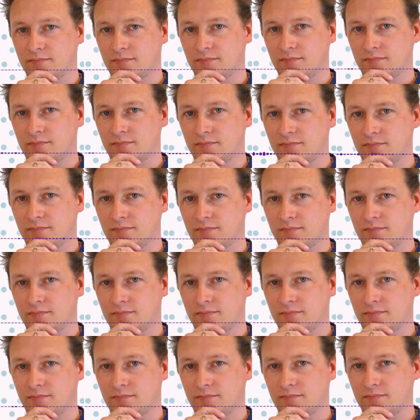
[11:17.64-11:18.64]
where they
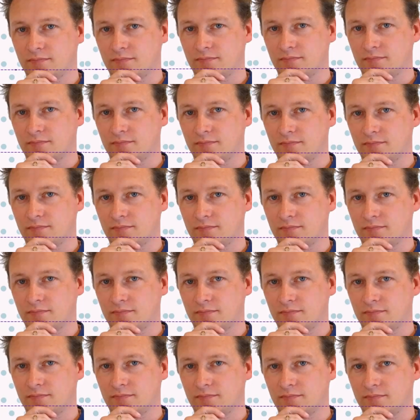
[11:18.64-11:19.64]
could
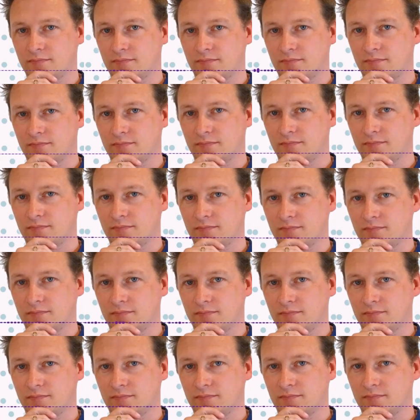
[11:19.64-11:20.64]
help to
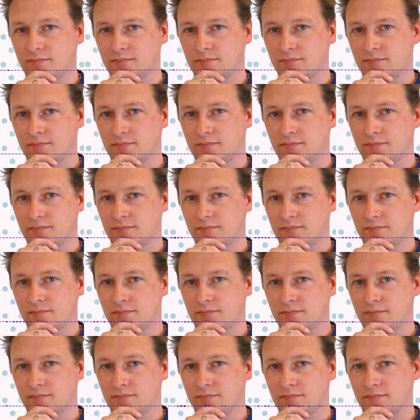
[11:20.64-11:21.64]
calm
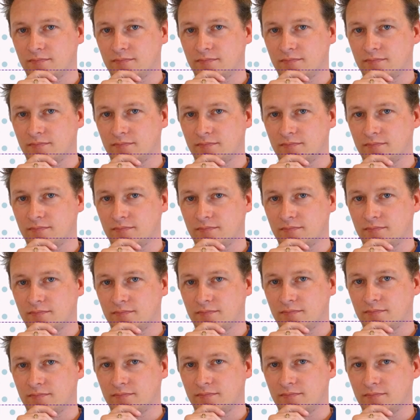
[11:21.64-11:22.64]
their
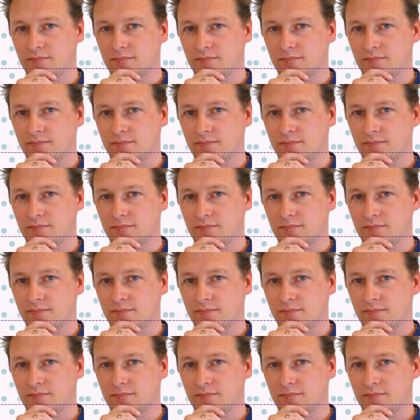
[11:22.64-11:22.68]
senses.